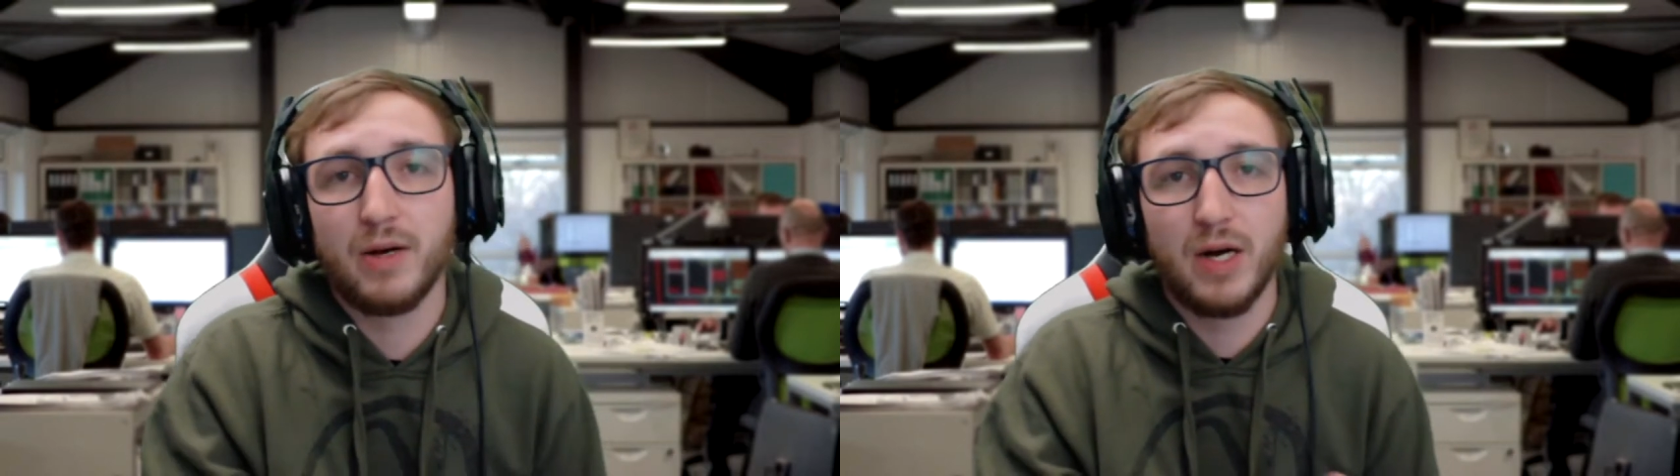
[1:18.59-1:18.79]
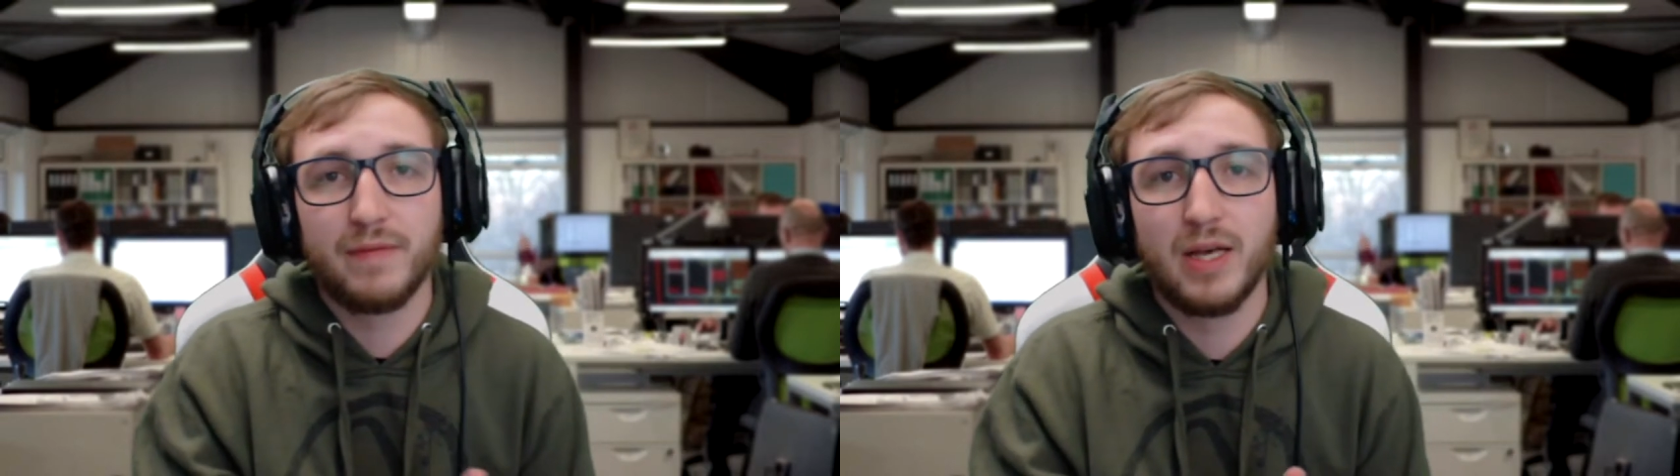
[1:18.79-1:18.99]
I'll
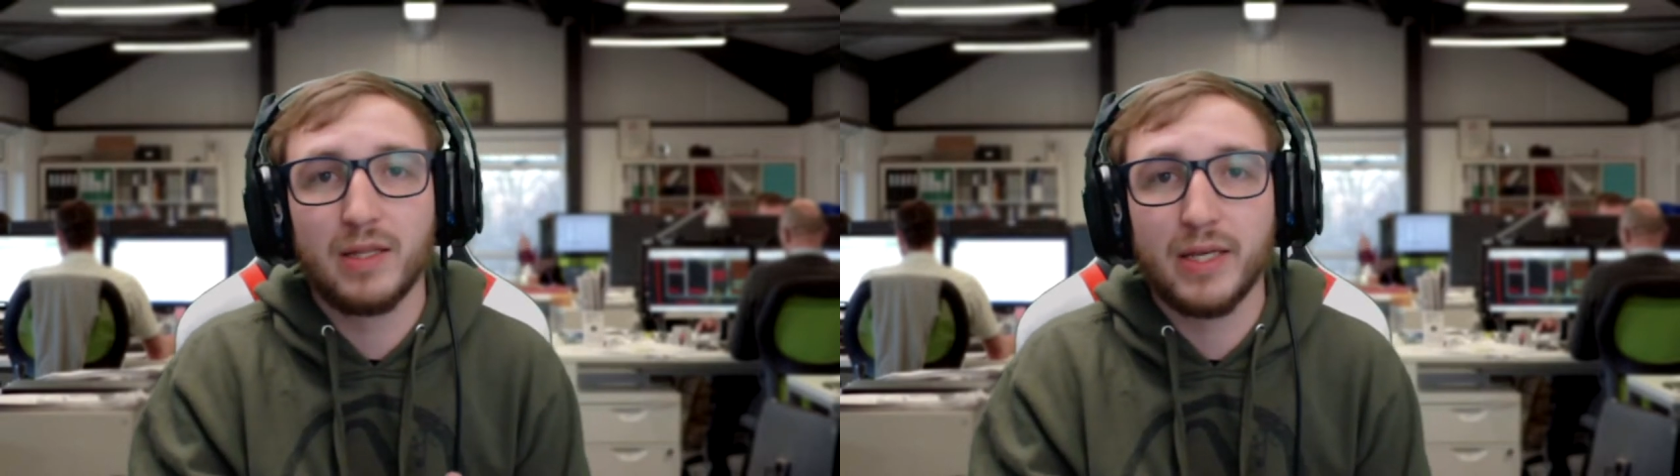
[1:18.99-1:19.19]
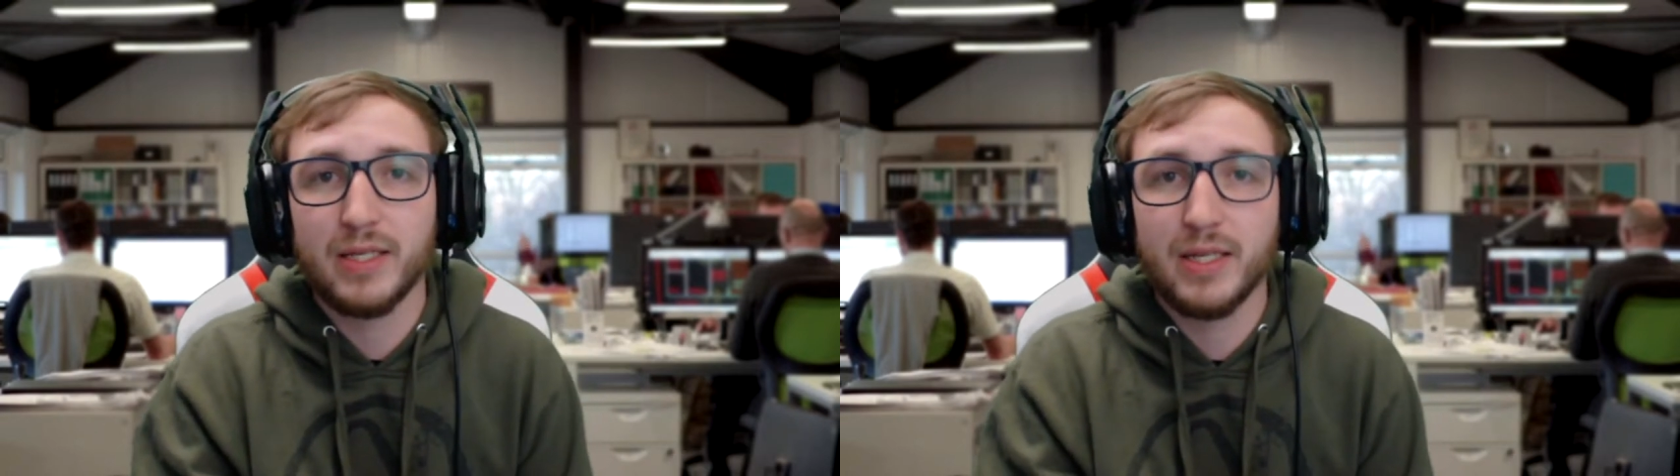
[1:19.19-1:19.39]
have that
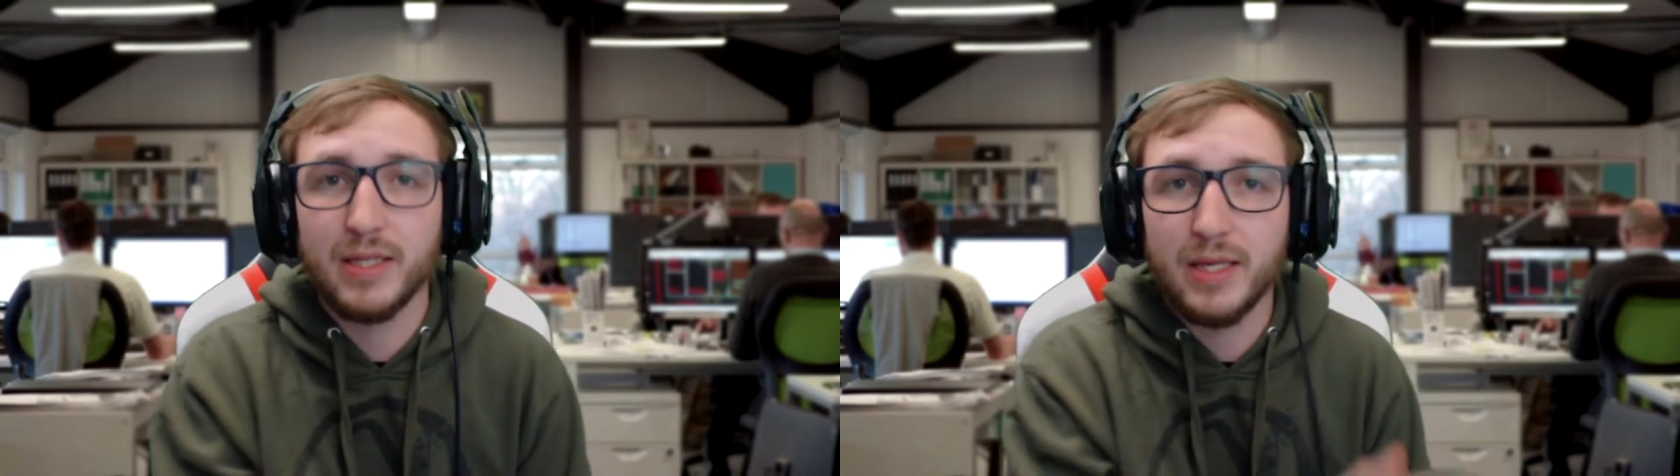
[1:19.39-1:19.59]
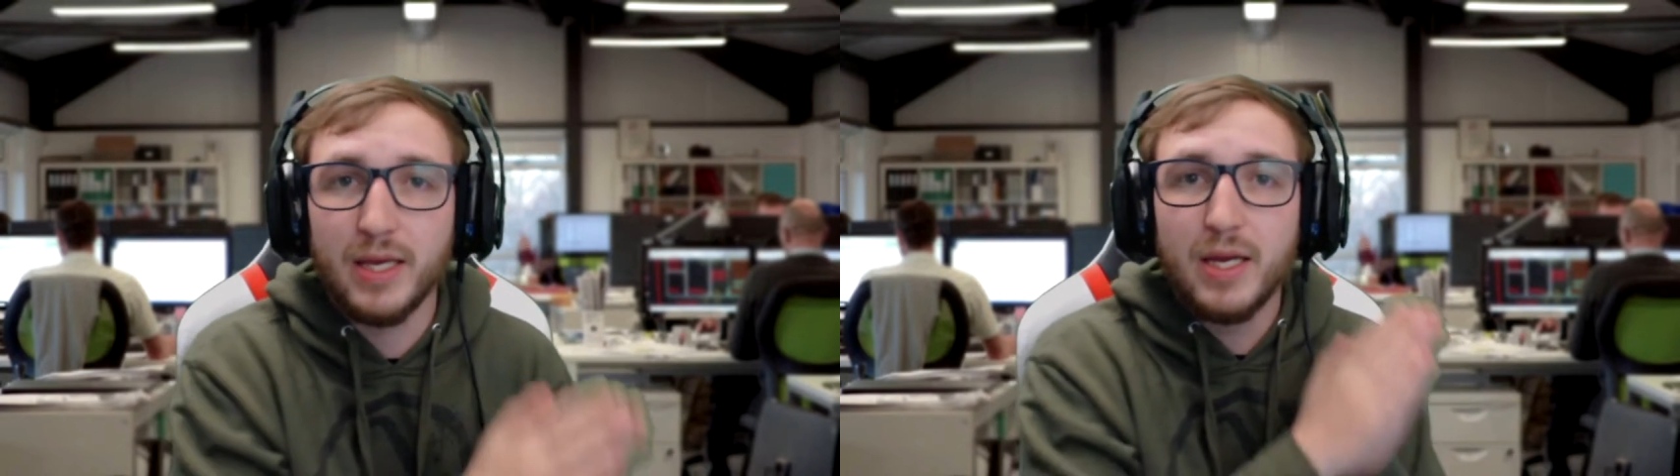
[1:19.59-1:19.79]
linked in
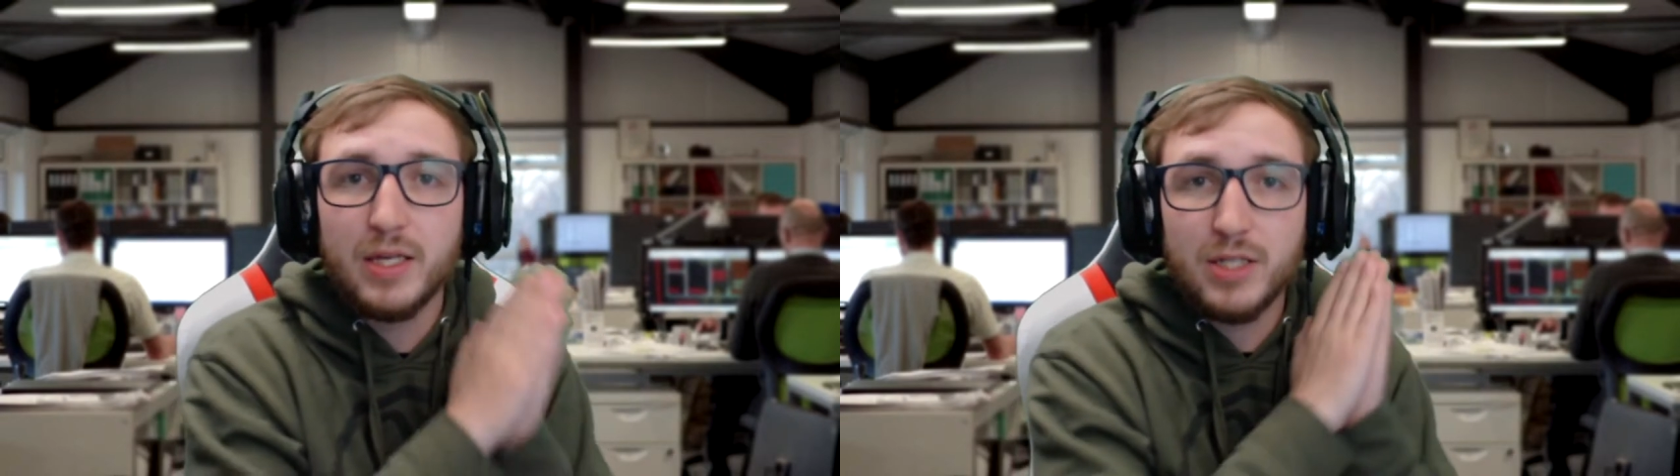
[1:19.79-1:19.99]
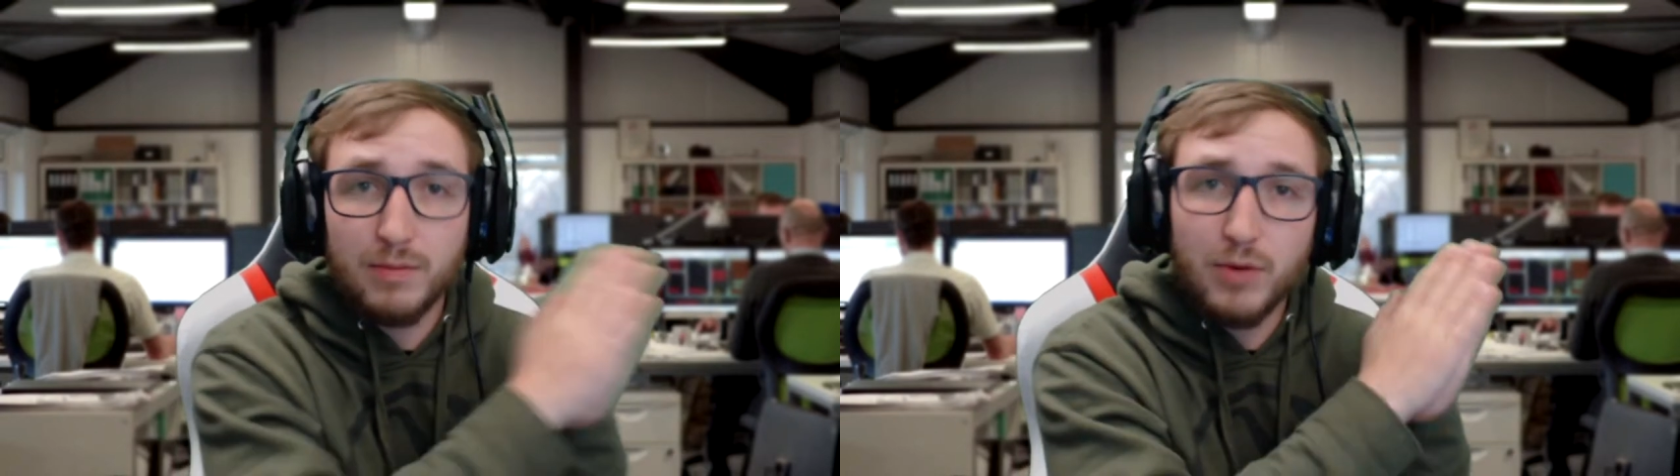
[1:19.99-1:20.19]
the
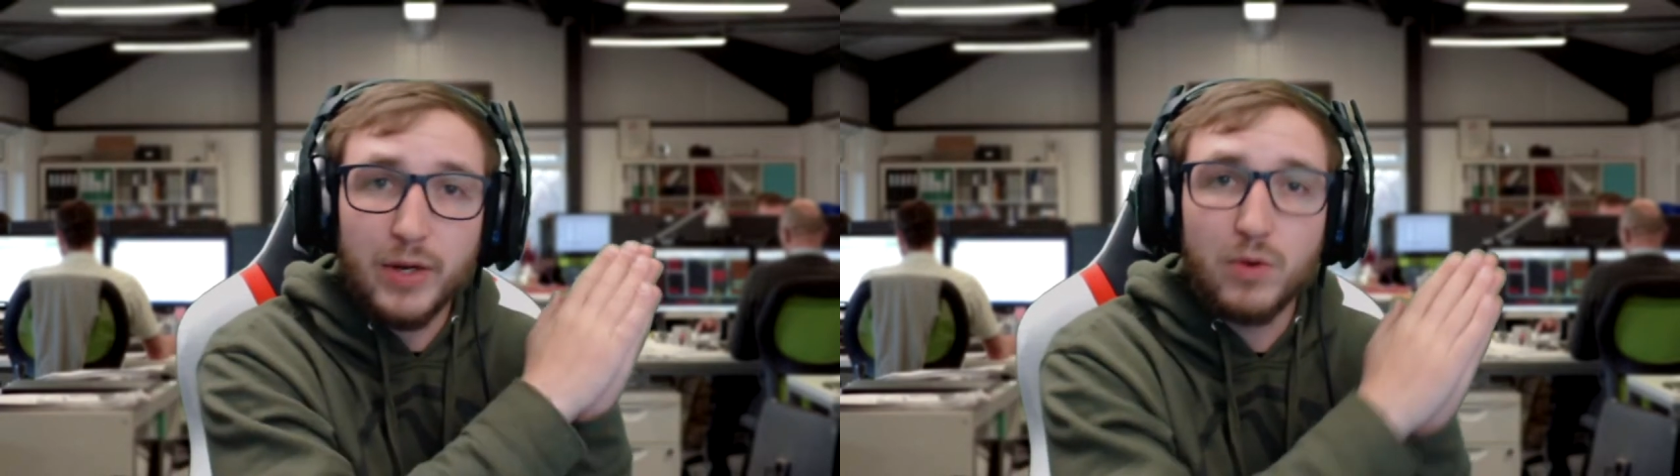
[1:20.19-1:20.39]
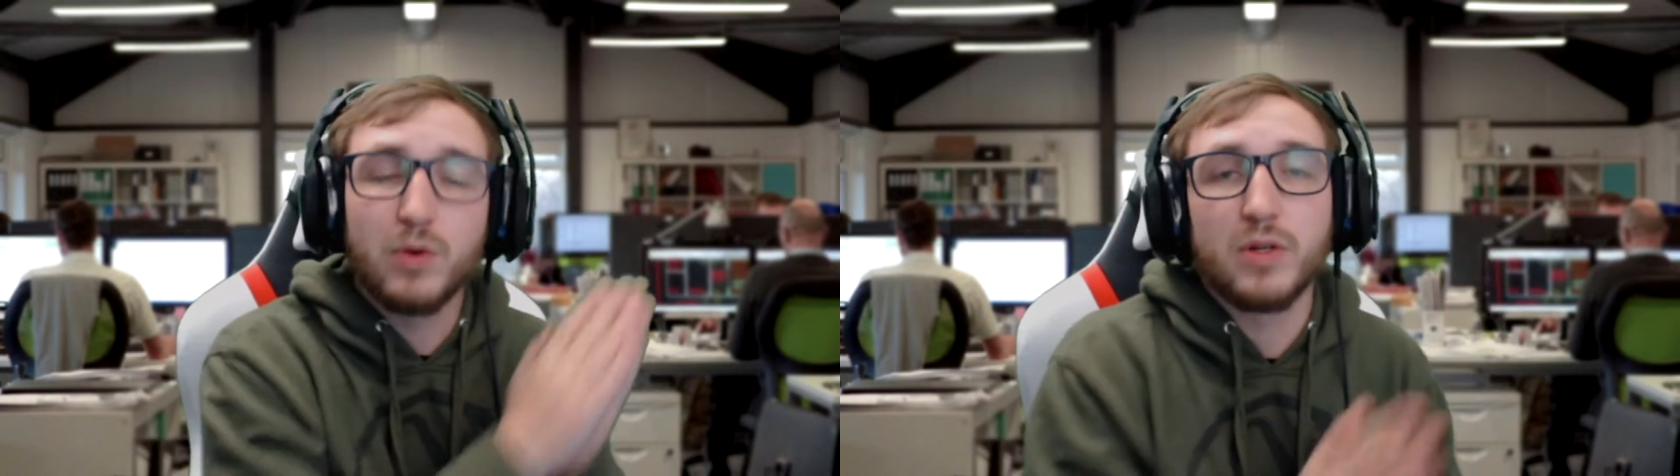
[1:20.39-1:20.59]
top right
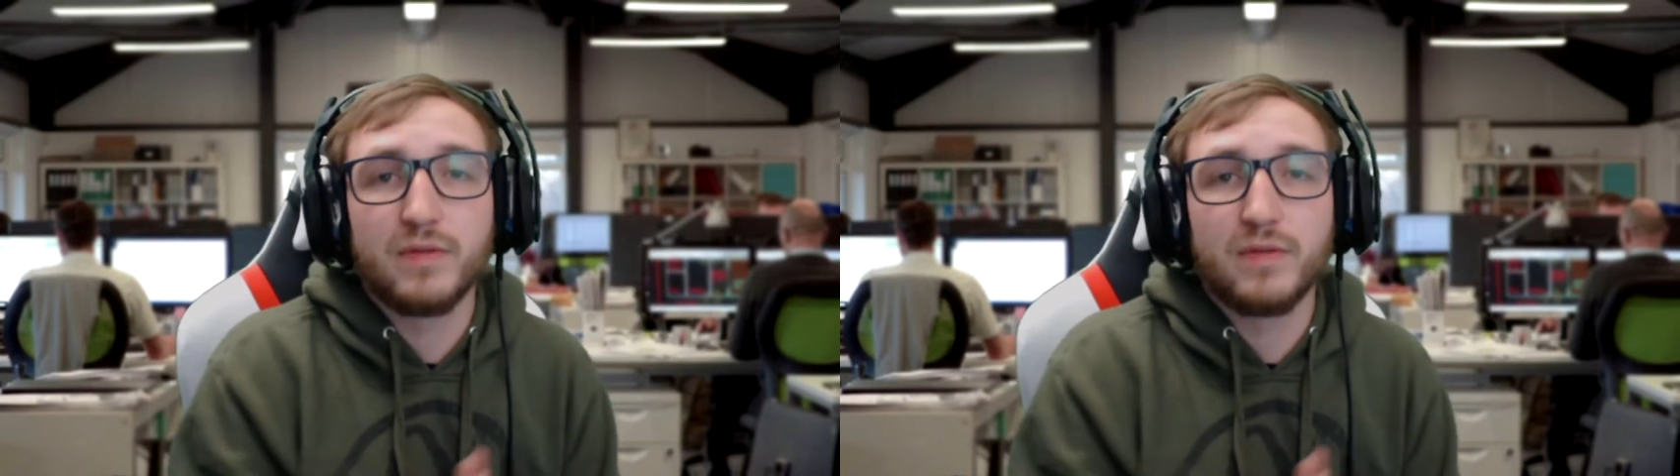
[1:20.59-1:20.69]
corner